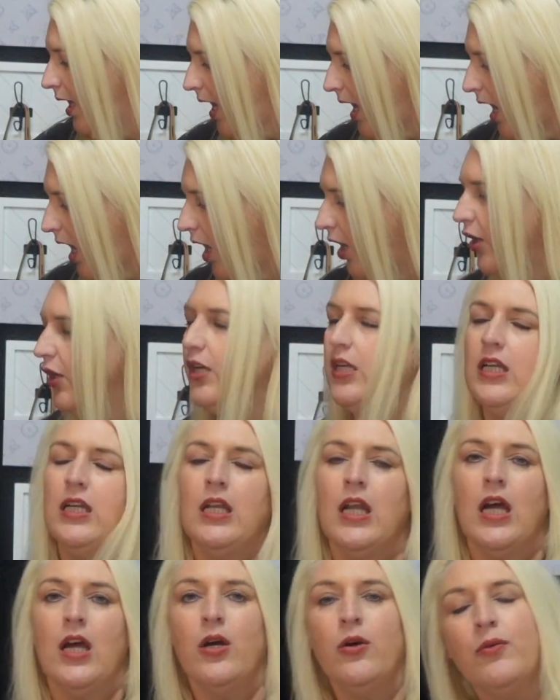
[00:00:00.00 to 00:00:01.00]
I already
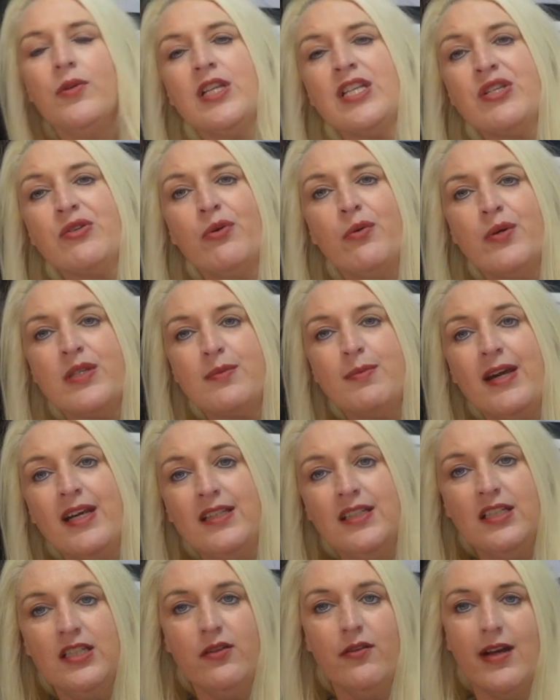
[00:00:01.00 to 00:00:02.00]
know this one was made in
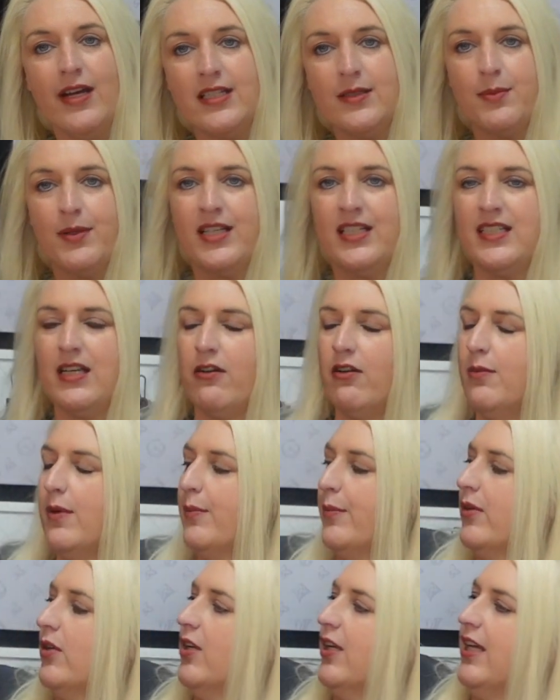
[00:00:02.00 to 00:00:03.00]
the U.S. because I
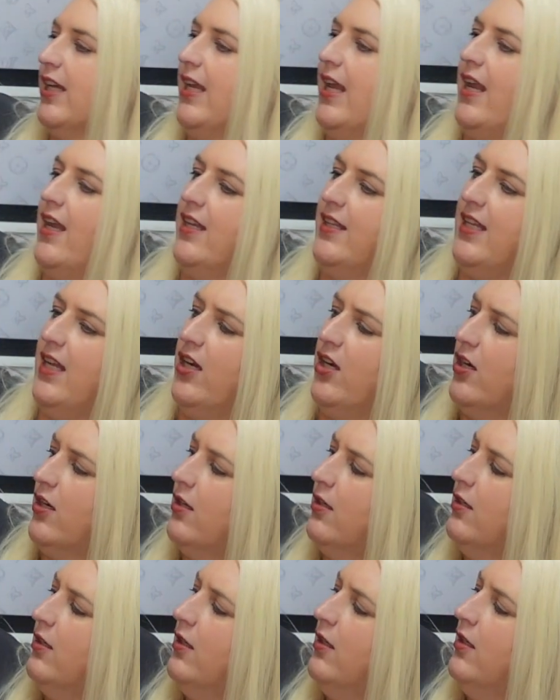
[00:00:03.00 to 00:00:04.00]
remember looking at it there.